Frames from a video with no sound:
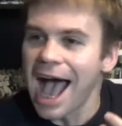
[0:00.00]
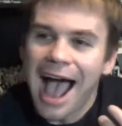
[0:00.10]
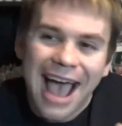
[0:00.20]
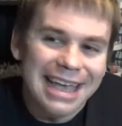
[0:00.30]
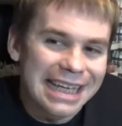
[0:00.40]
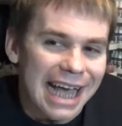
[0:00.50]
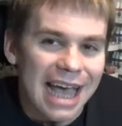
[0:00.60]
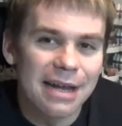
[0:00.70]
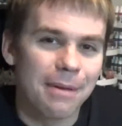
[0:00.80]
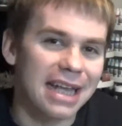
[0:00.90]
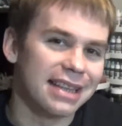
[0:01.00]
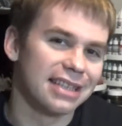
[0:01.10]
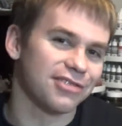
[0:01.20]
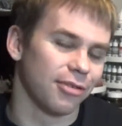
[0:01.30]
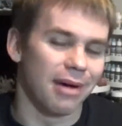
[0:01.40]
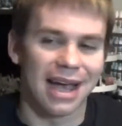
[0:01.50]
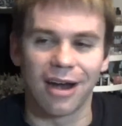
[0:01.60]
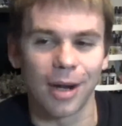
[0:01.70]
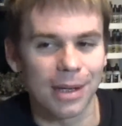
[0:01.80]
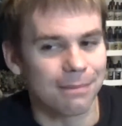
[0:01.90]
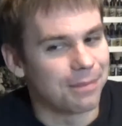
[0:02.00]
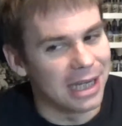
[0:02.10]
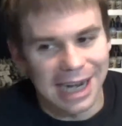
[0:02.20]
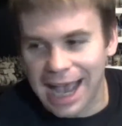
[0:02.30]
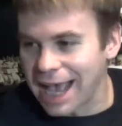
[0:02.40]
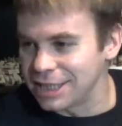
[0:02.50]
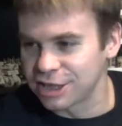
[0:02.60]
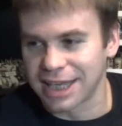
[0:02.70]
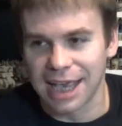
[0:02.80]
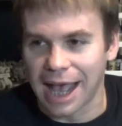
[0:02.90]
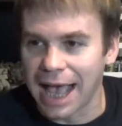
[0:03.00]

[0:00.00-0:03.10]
I debated this for my army, but I just can't.